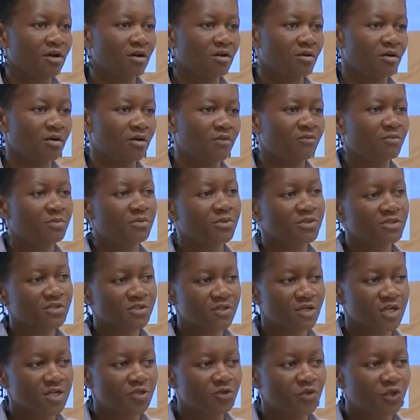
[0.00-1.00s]
a, a
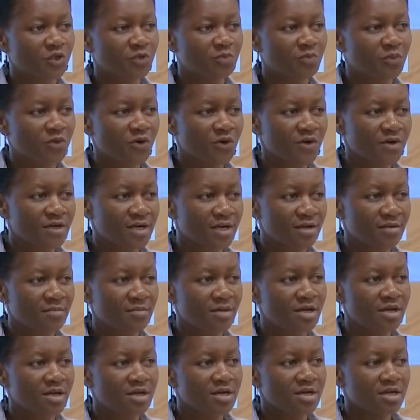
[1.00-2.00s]
postgraduate
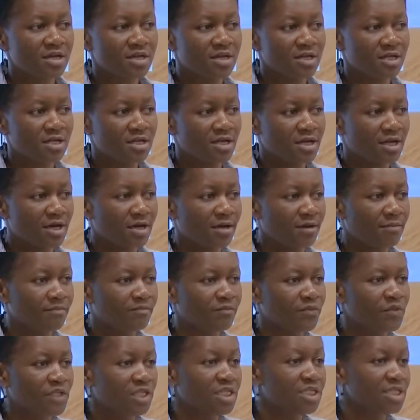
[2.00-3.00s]
program in uh,
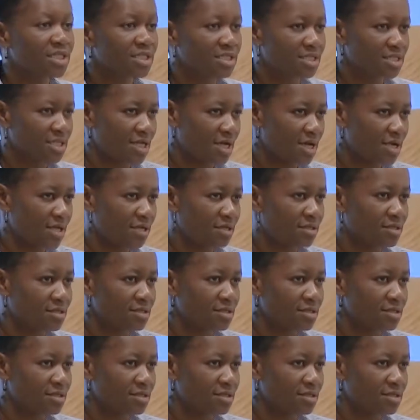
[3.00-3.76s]
data science,